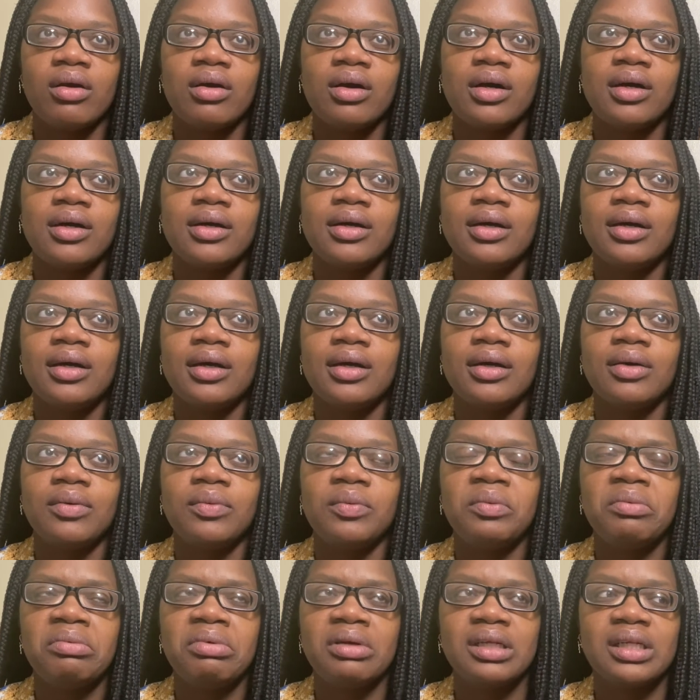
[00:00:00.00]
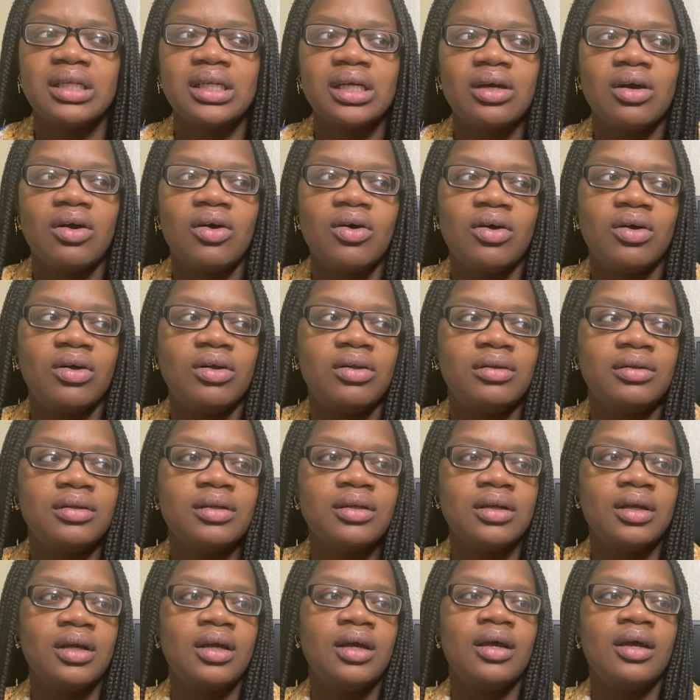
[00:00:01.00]
uh, what is it called?
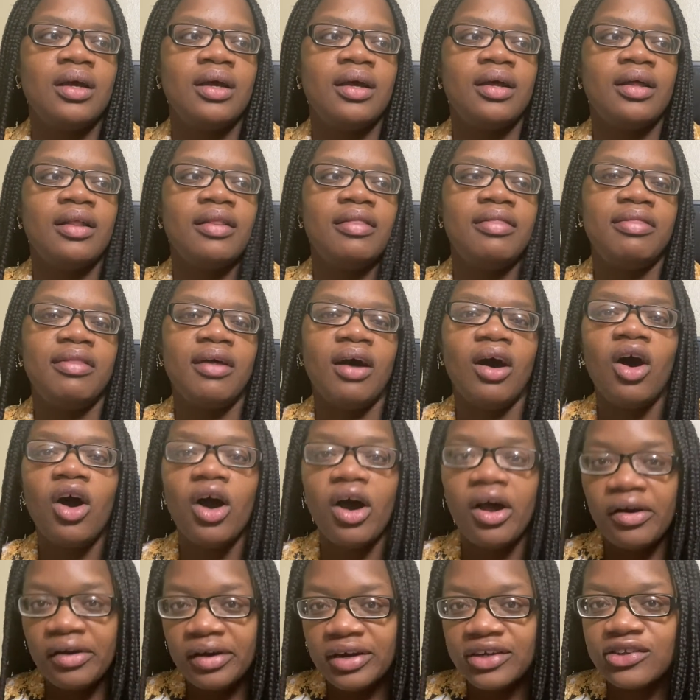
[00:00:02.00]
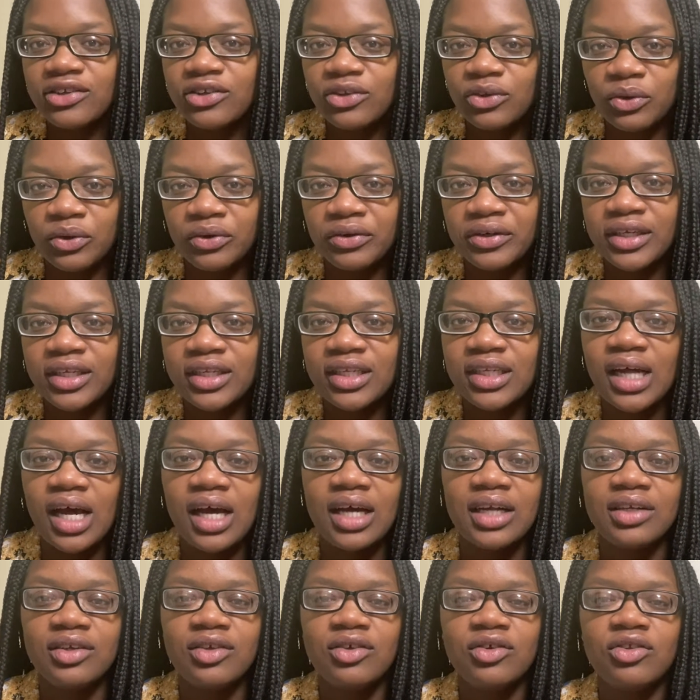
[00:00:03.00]
The horror stories
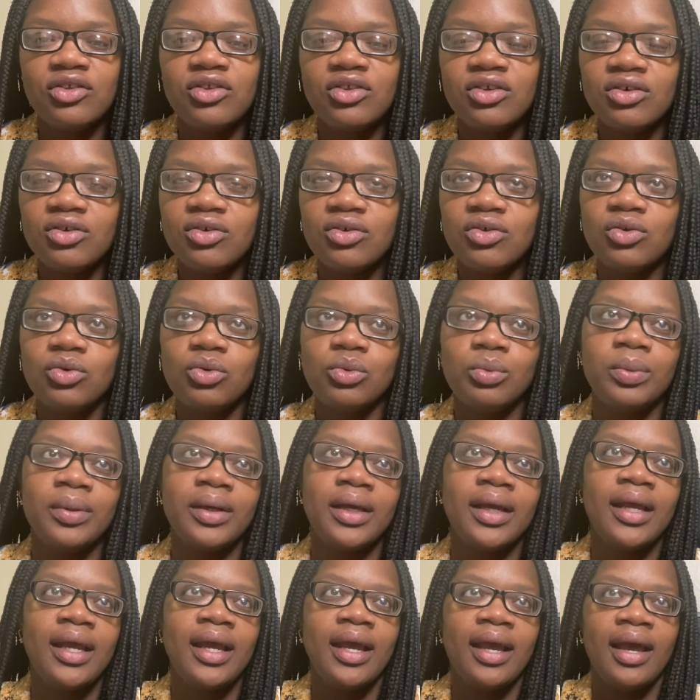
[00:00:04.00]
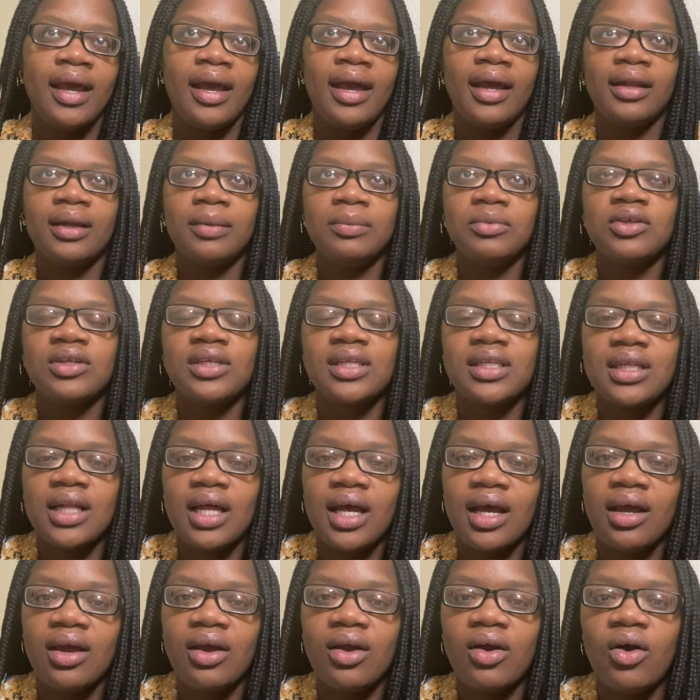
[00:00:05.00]
on YouTube. And I'm just
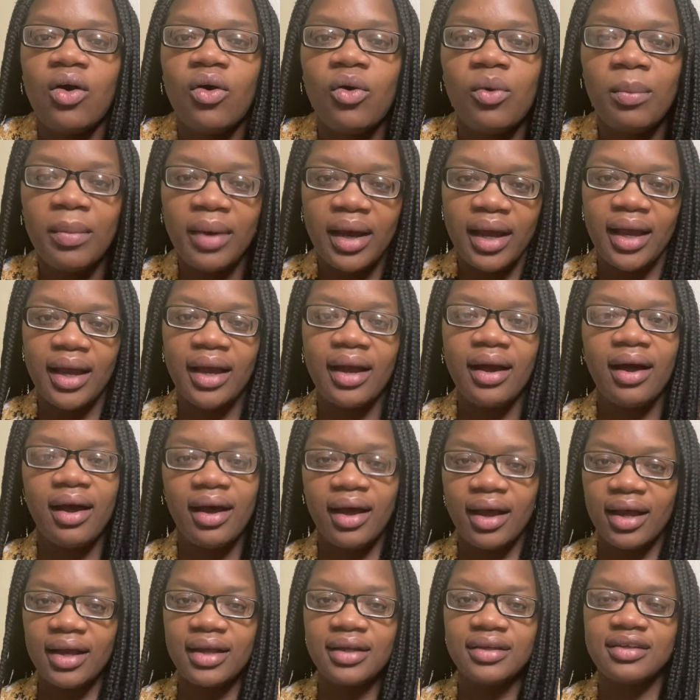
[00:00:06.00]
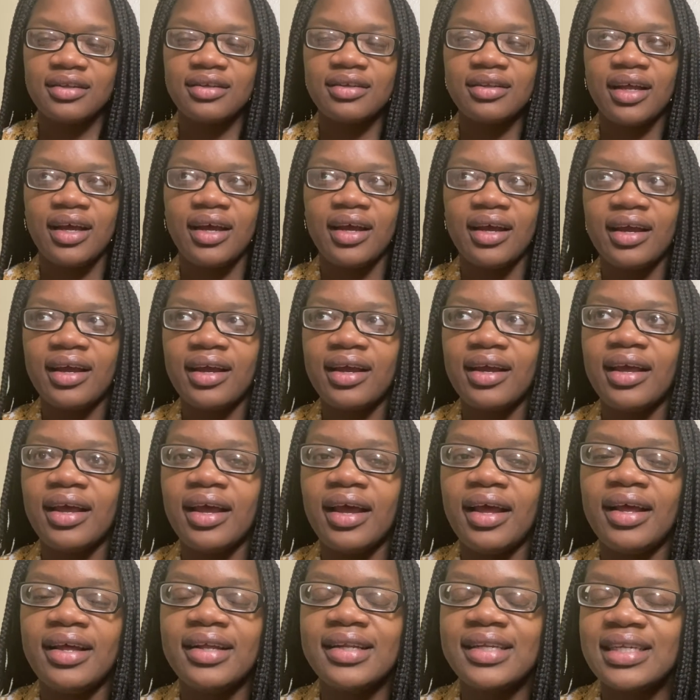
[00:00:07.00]
like, oh my gosh, like,
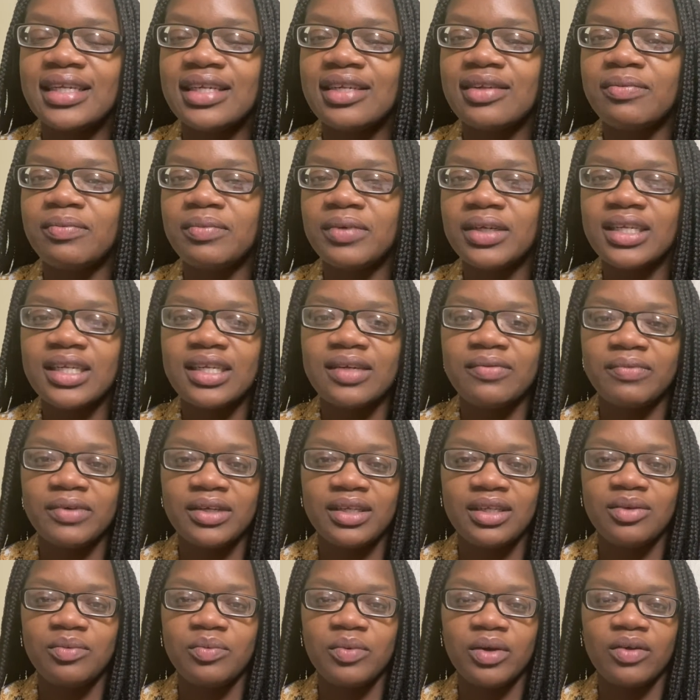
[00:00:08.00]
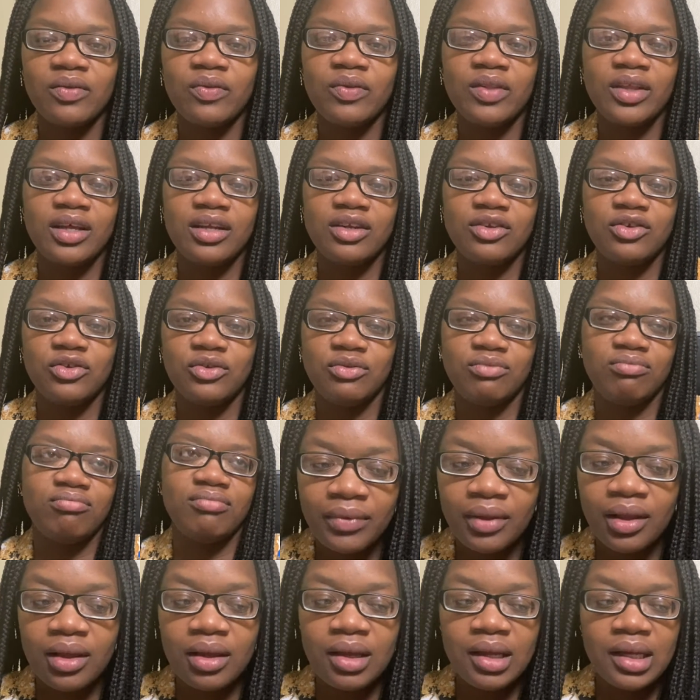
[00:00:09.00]
is this, is it really worth it?
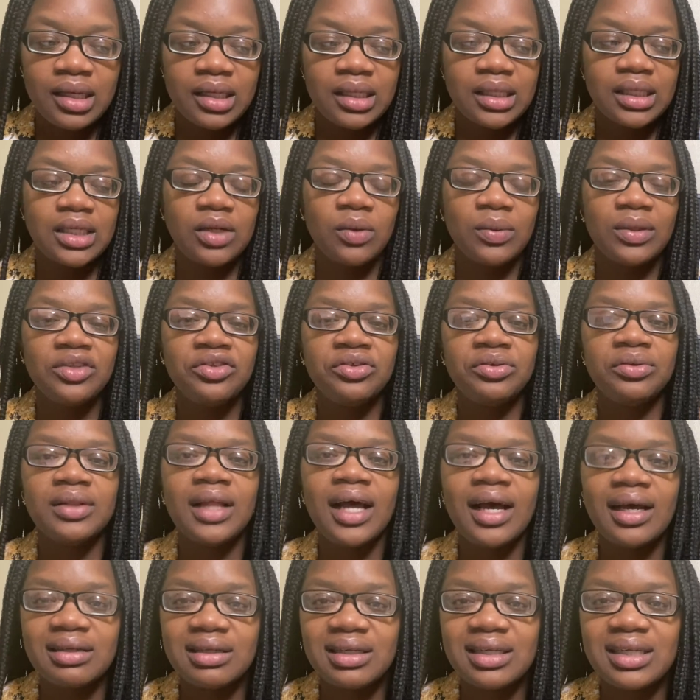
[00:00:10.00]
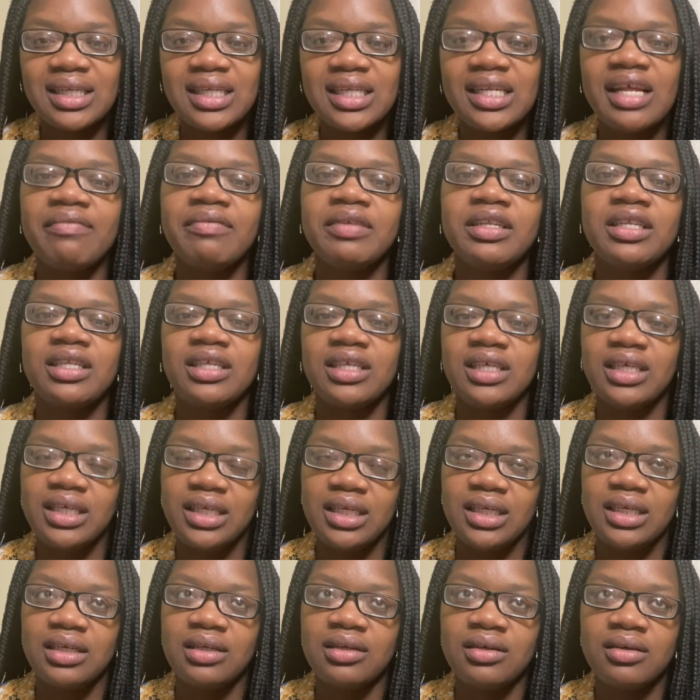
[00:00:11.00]
Like, so in two thousand
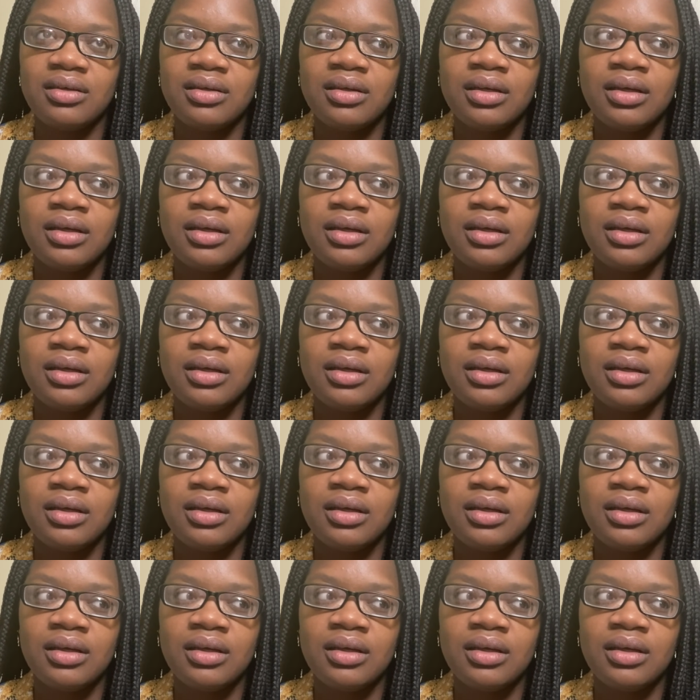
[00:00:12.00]
seventeen,